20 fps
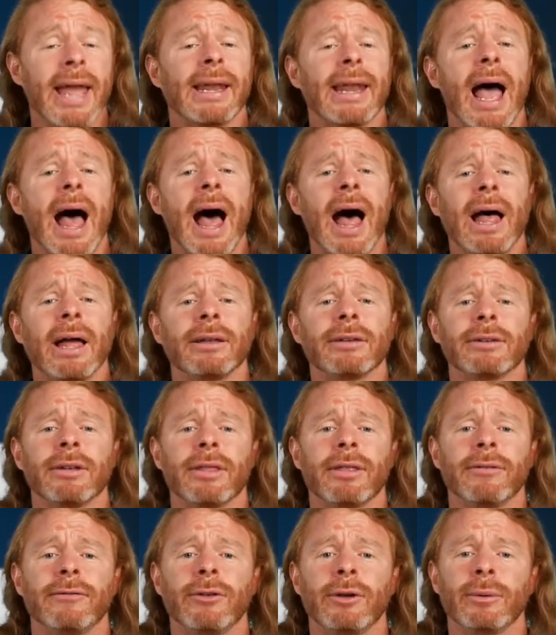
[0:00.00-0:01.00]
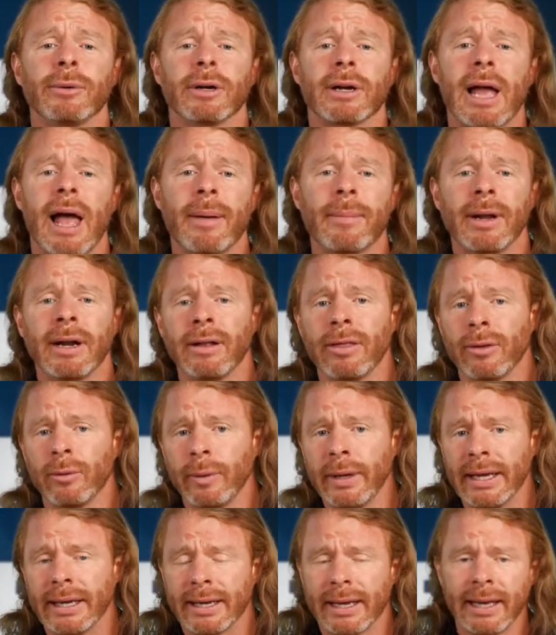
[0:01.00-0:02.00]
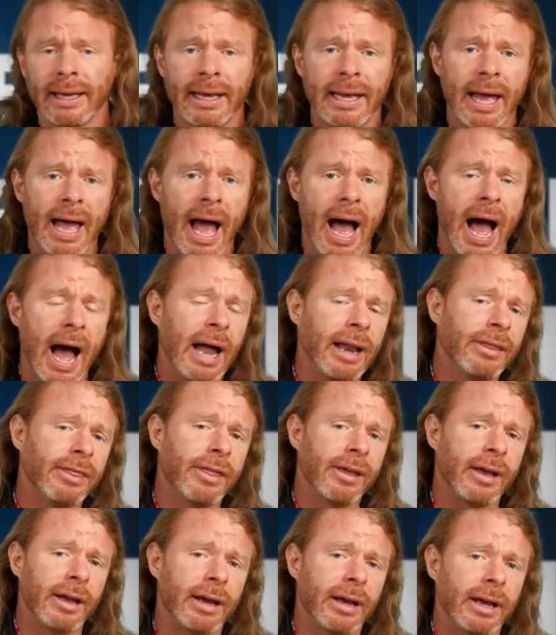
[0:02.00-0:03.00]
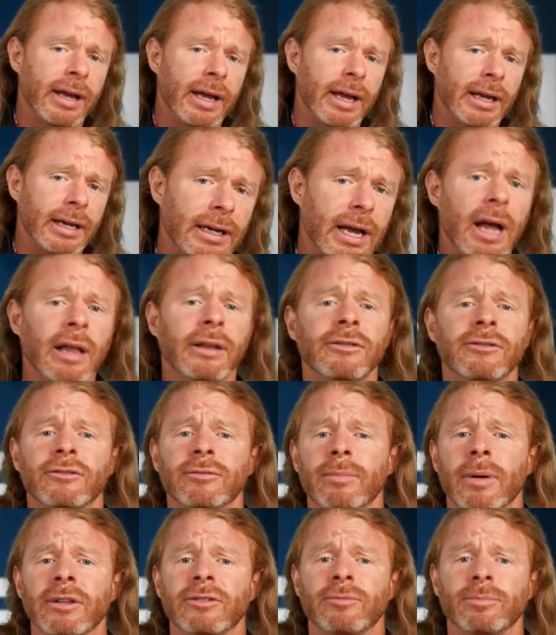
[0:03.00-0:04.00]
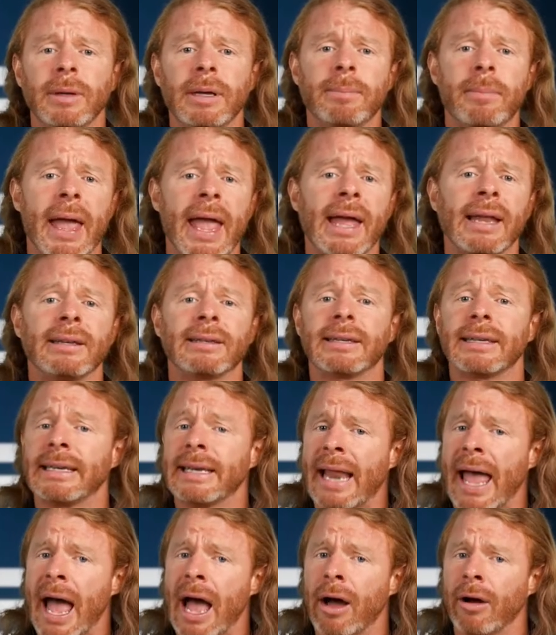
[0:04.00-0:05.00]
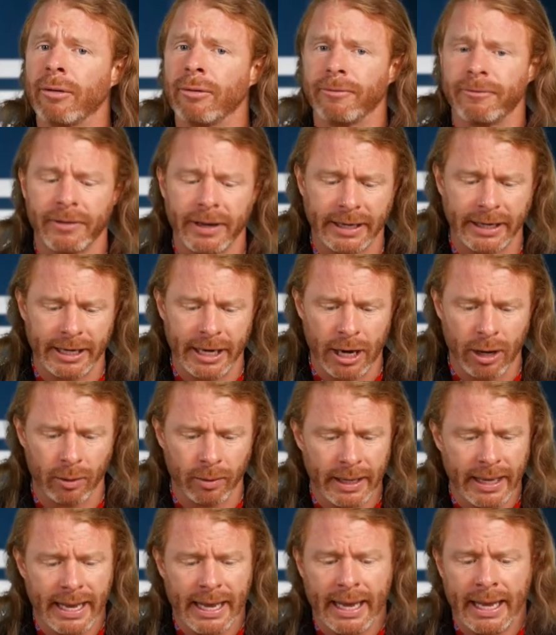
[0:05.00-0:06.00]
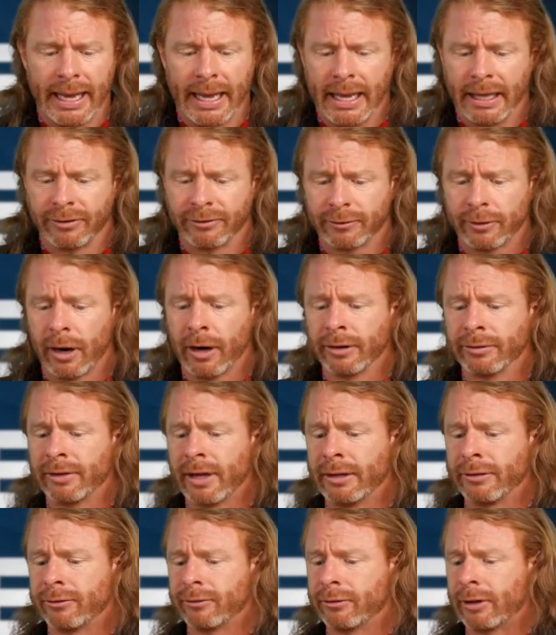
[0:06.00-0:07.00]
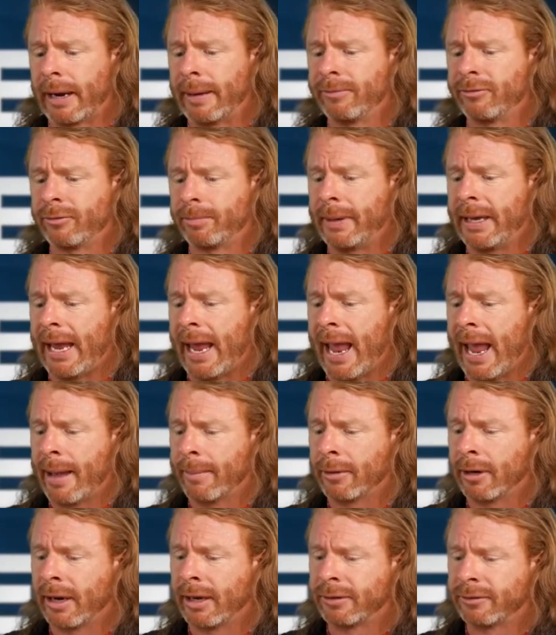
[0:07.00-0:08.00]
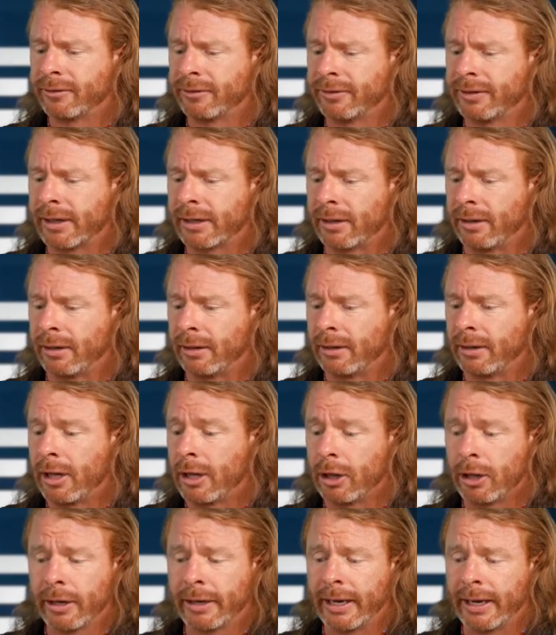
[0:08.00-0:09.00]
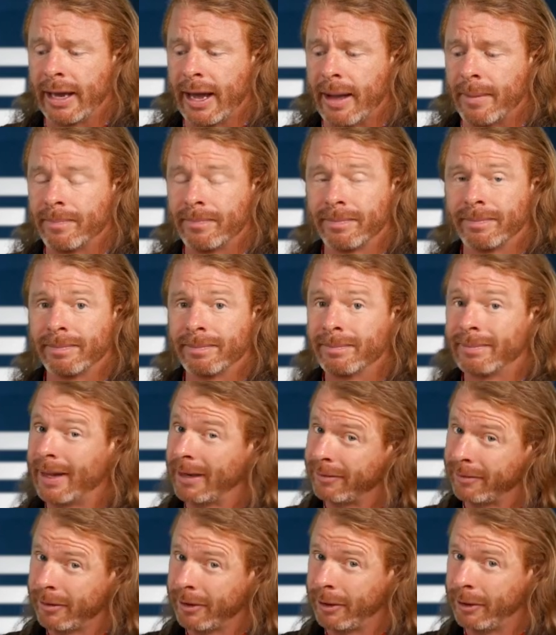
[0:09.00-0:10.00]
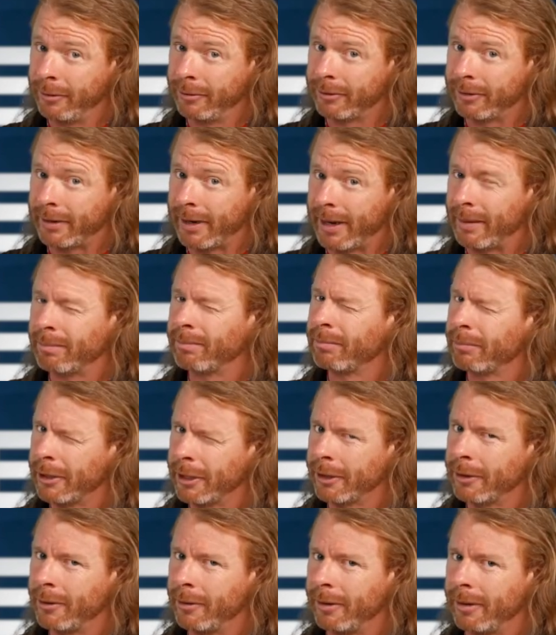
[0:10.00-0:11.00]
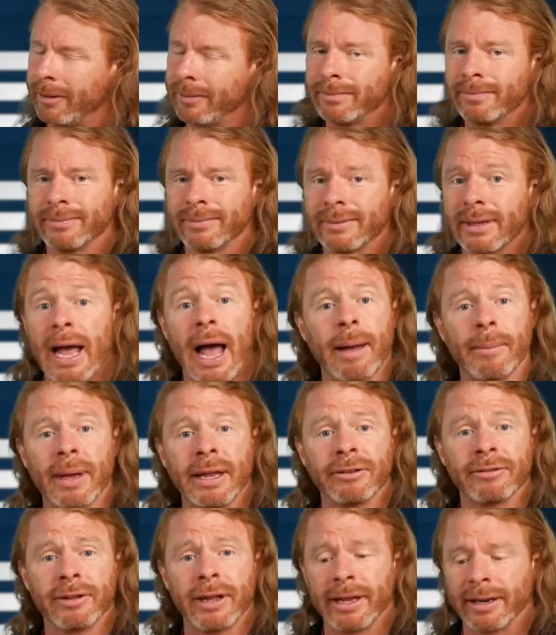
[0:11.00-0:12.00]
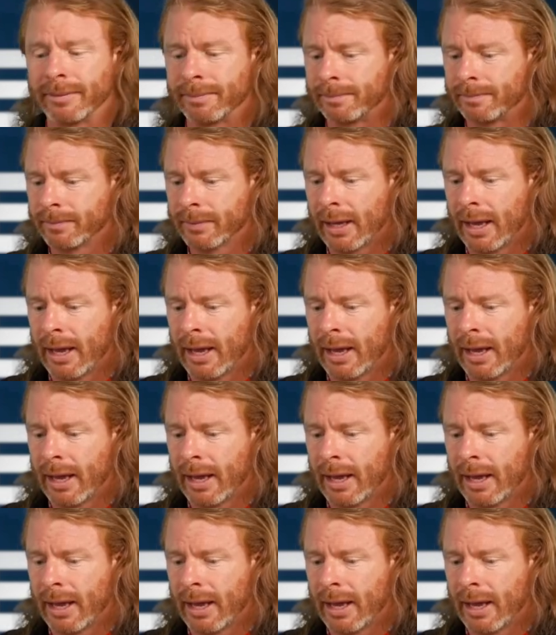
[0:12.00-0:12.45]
And on to the viewer comment of the week. On the Guns Must Be Banned Now video, Stars and Stripes Beat Hammer and Sickle, look it up, that's the username, pretty cool, comments in.